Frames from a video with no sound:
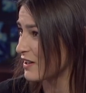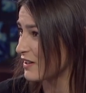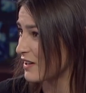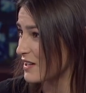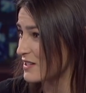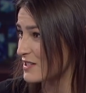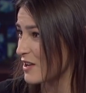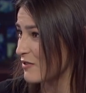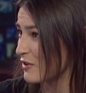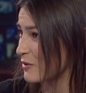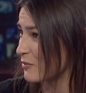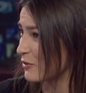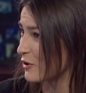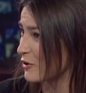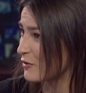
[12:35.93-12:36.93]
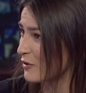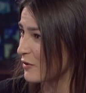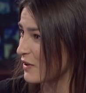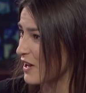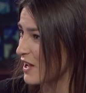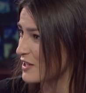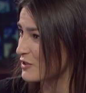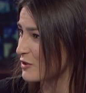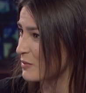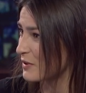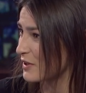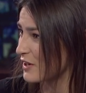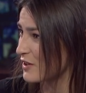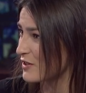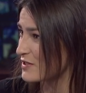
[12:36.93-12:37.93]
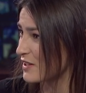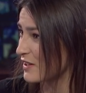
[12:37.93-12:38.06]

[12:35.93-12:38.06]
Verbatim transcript: that's definitely improved over the last couple of years.